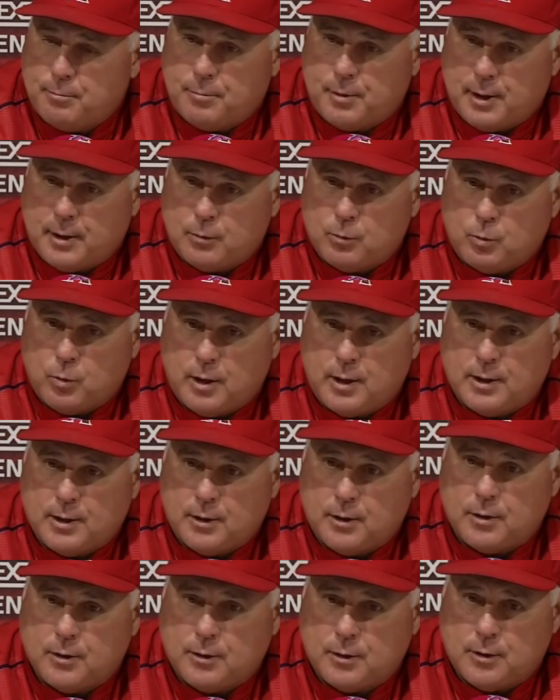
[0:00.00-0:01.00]
But when
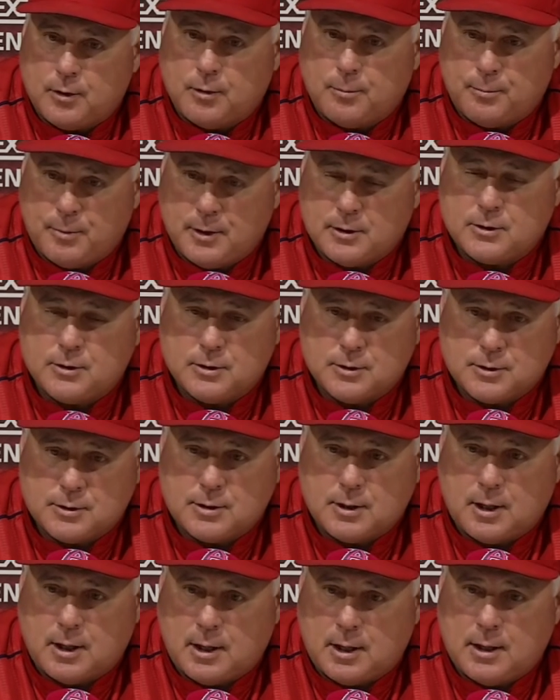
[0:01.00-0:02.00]
there are
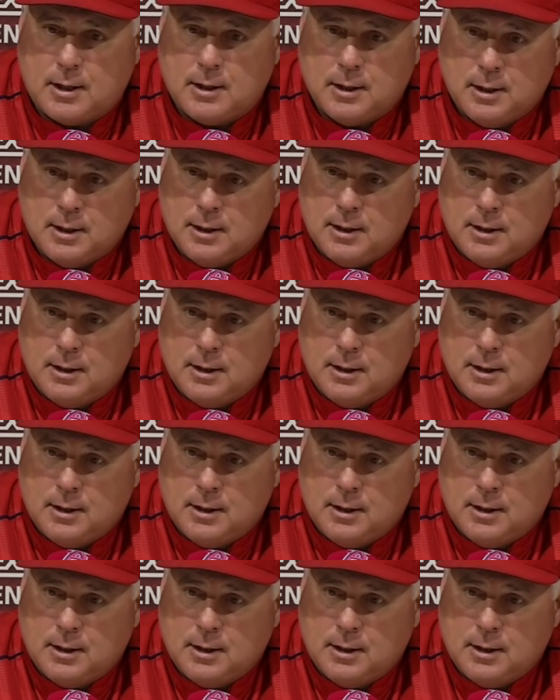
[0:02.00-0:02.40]
pitches that